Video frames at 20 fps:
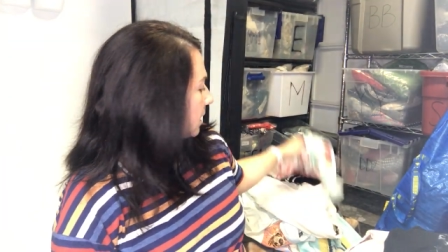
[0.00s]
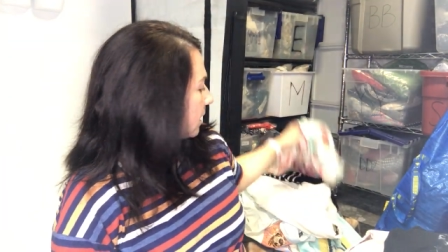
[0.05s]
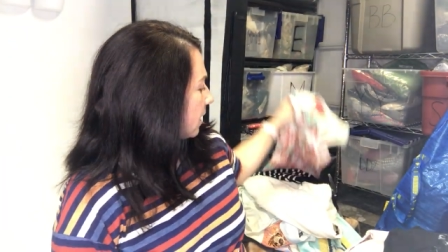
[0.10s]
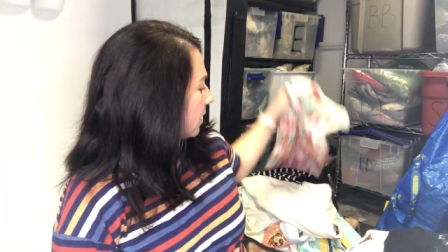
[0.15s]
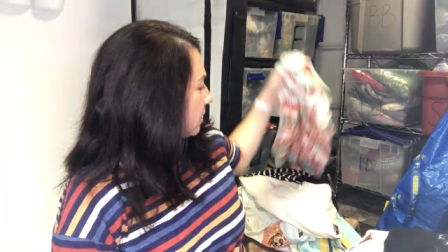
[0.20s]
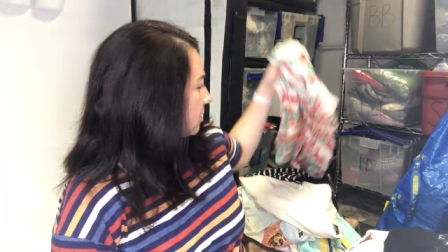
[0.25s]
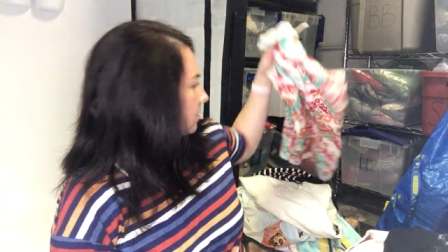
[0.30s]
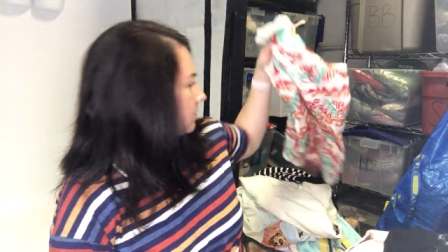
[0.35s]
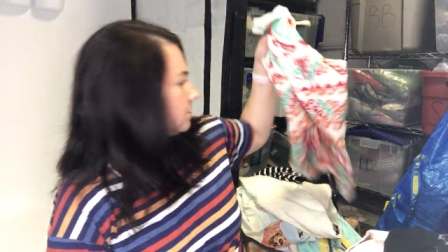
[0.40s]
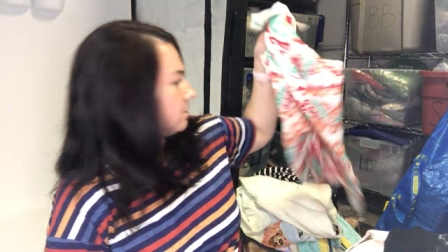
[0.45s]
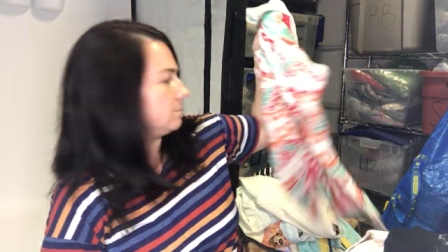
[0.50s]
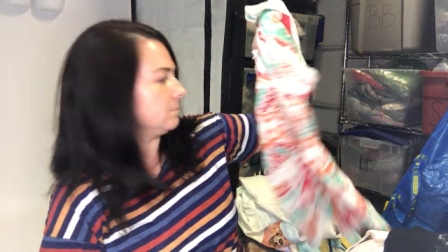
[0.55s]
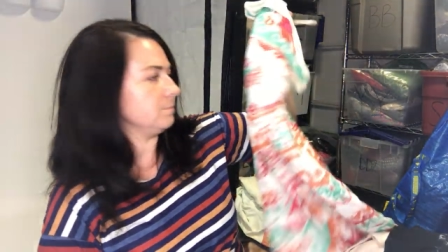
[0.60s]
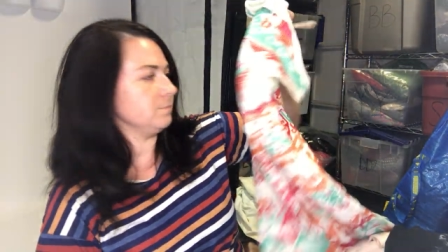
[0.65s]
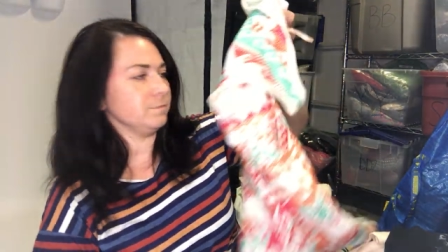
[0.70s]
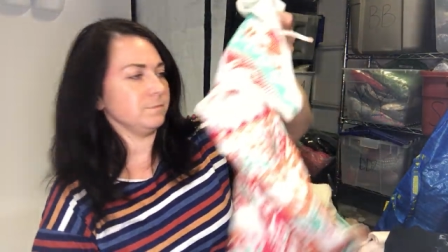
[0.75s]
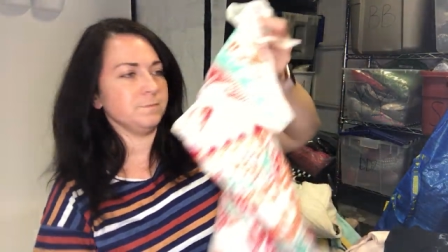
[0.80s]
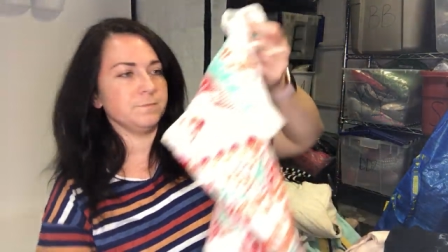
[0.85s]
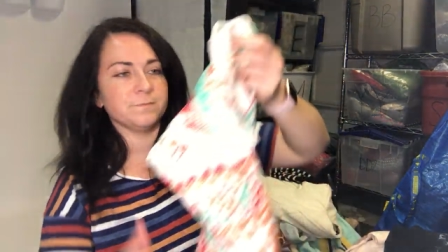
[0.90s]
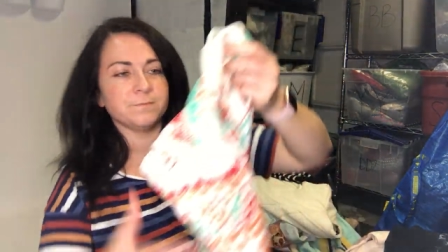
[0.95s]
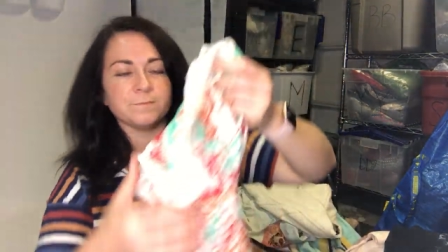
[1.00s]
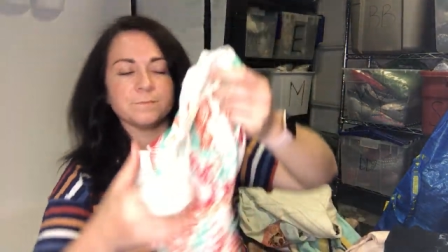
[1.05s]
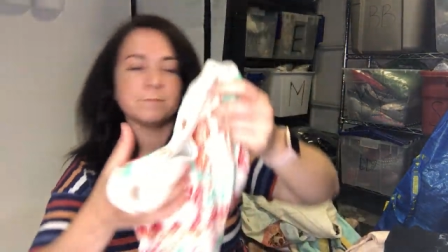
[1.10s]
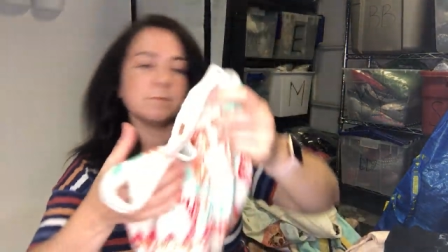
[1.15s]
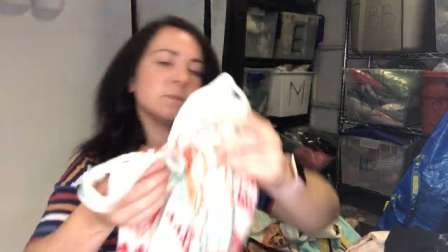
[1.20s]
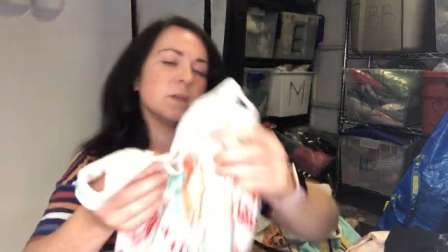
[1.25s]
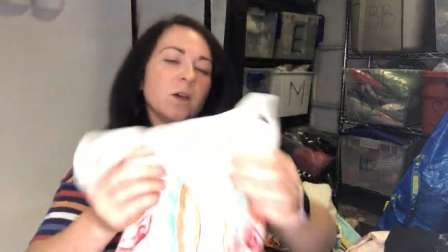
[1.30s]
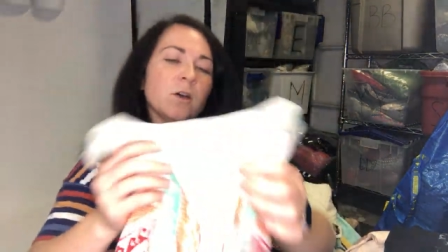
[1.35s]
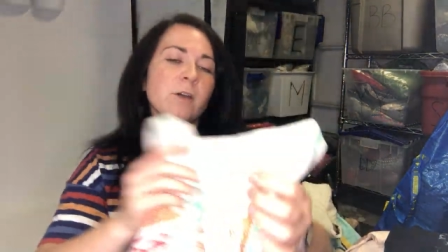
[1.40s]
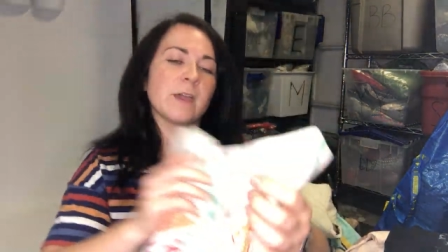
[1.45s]
that.
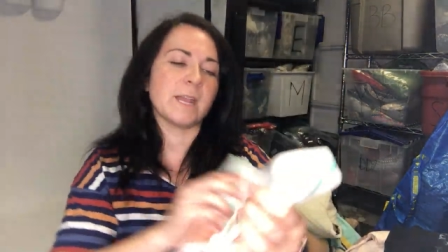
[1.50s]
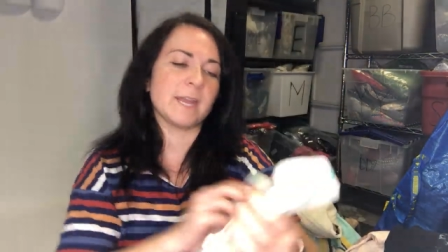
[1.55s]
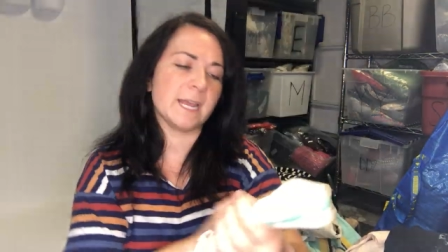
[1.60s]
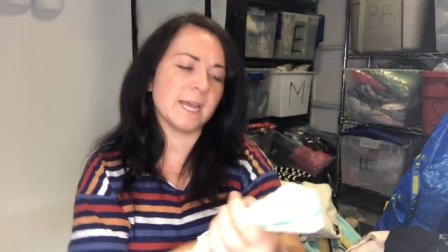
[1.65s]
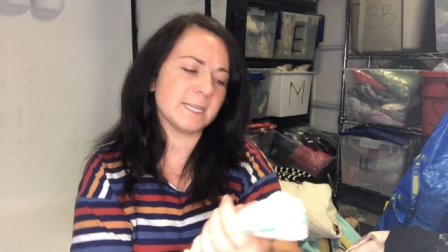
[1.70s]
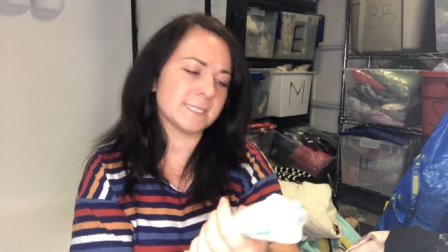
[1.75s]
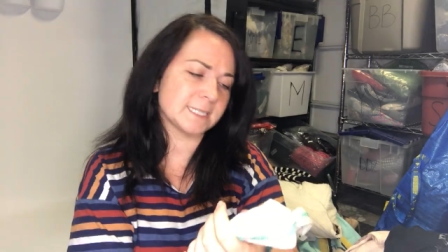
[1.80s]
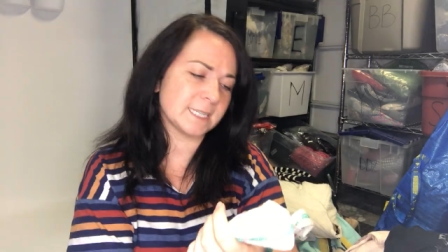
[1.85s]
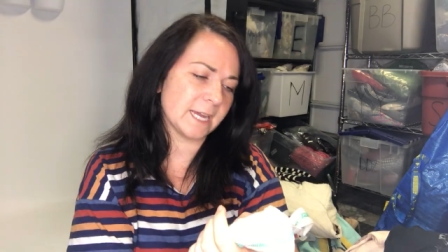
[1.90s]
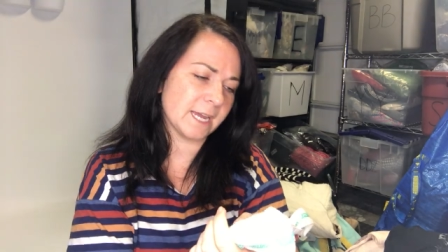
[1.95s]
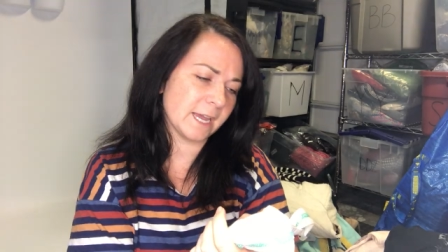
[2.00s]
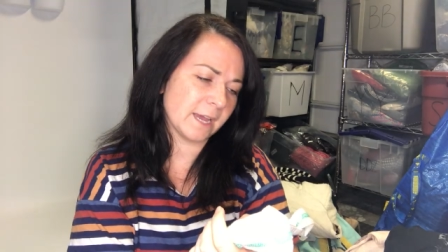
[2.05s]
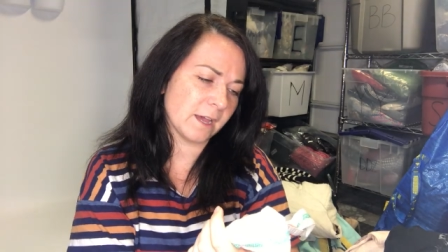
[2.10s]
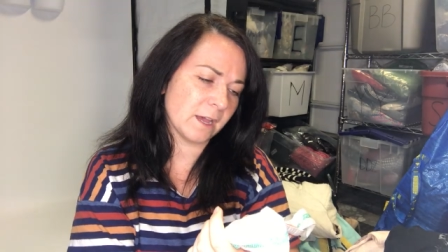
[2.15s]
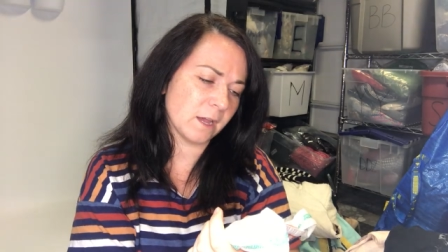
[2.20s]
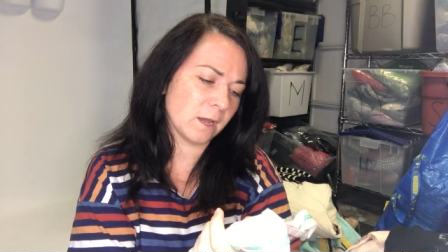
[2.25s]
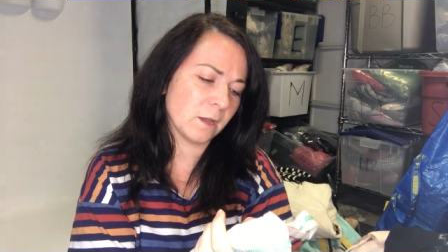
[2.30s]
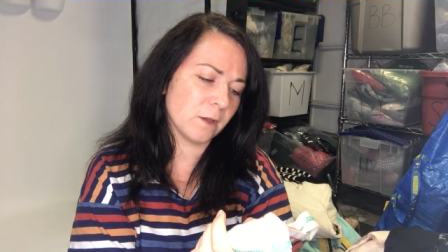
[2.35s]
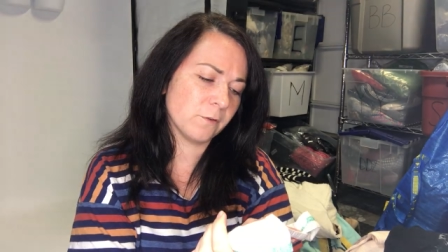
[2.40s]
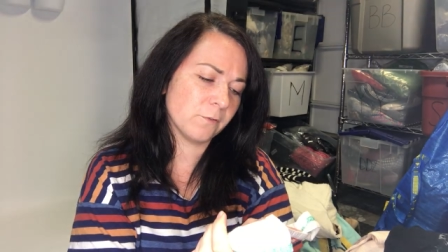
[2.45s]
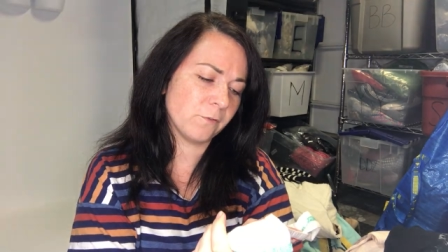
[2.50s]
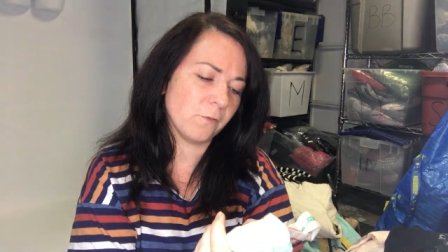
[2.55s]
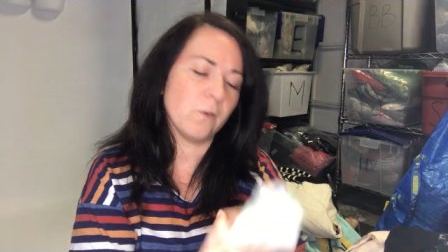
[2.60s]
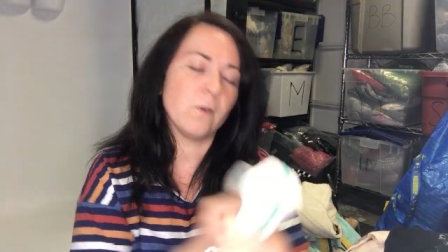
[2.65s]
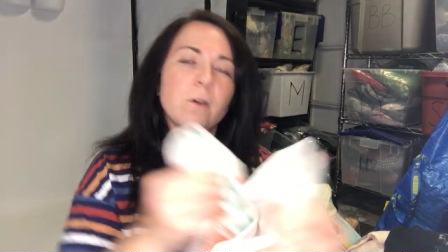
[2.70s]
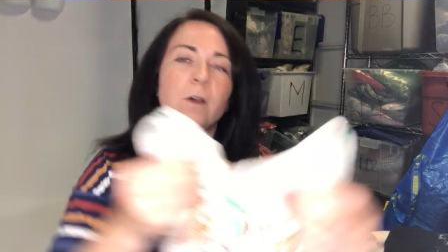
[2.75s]
Okay, next I have